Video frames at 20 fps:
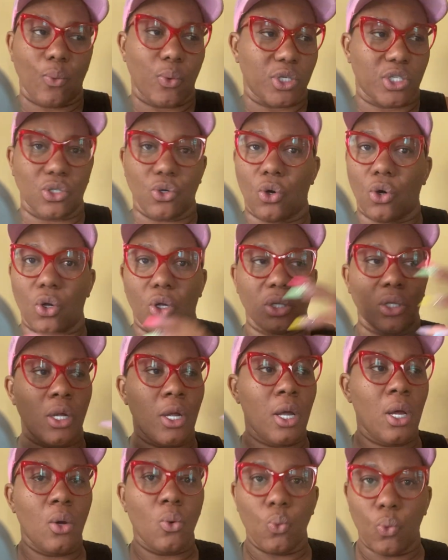Which all,
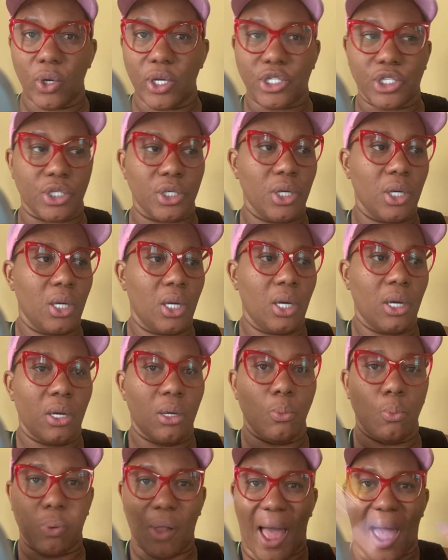which
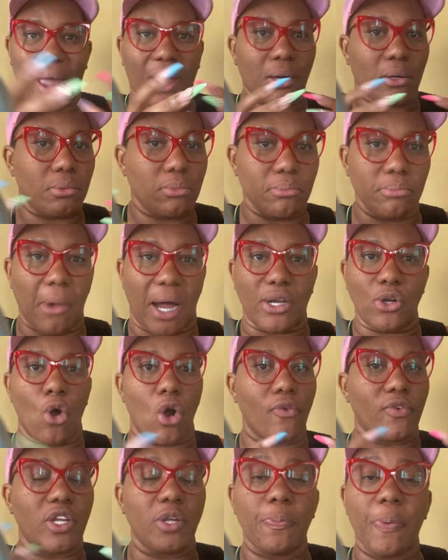black
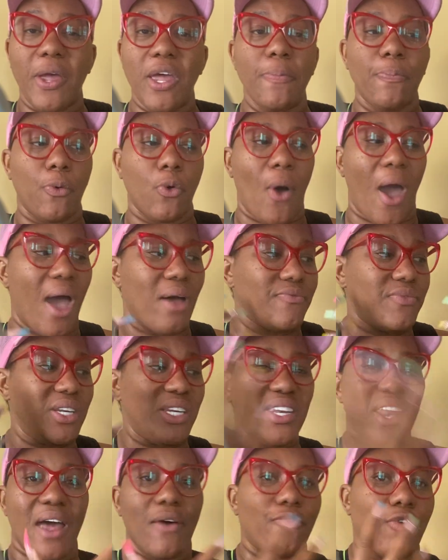minority people have
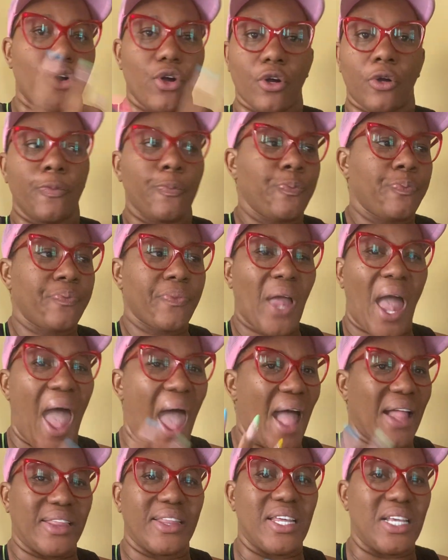never
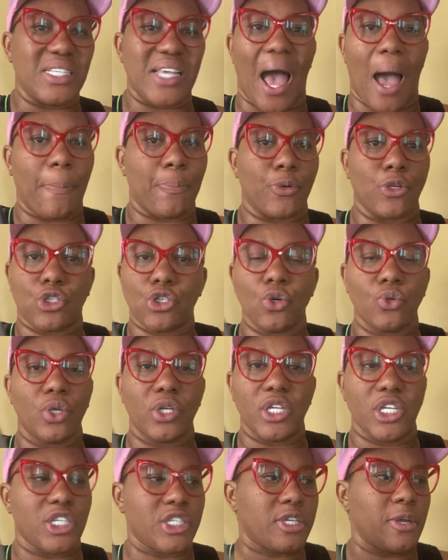had these
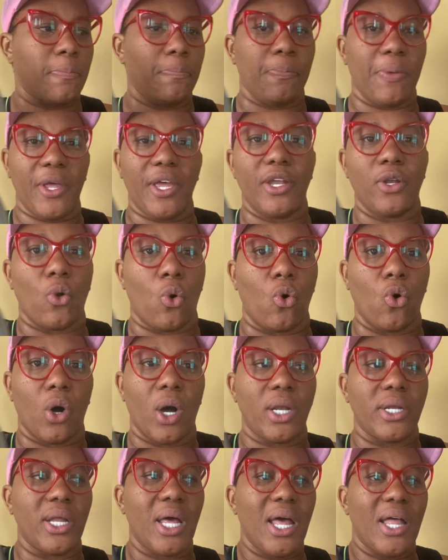opportunities to bid
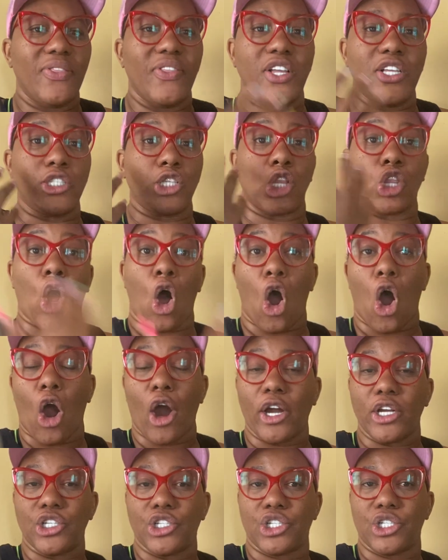on these
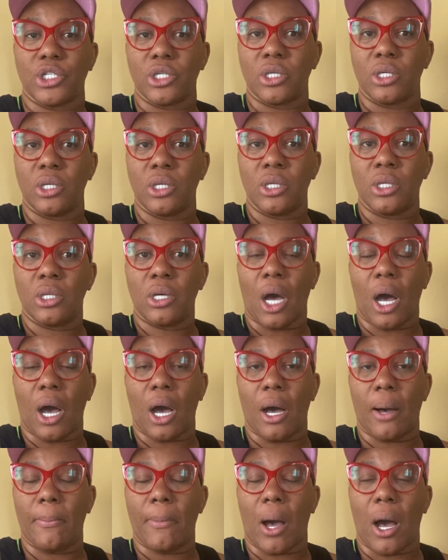large,
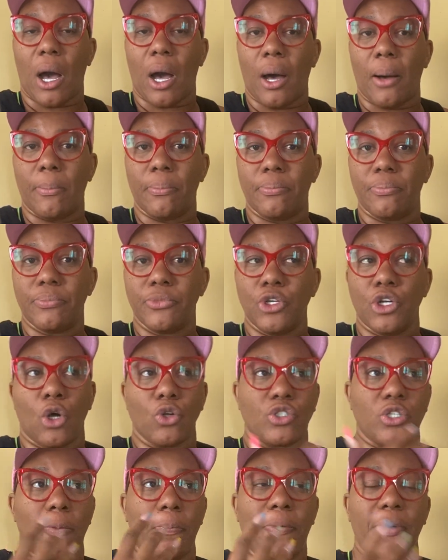um, um, you know,
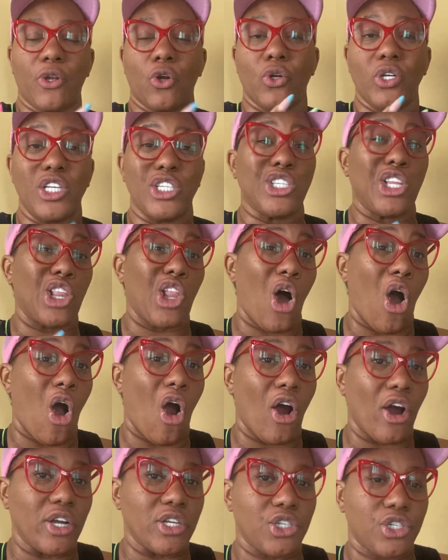to bid on these
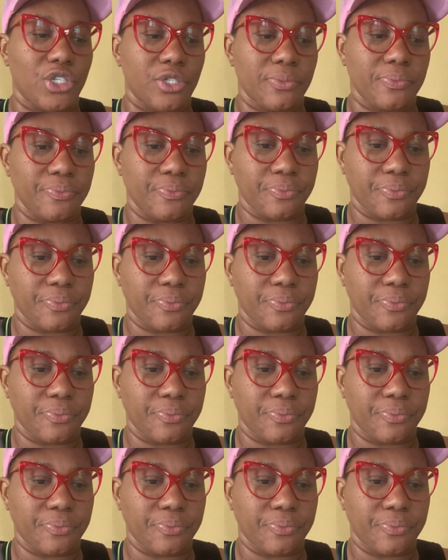large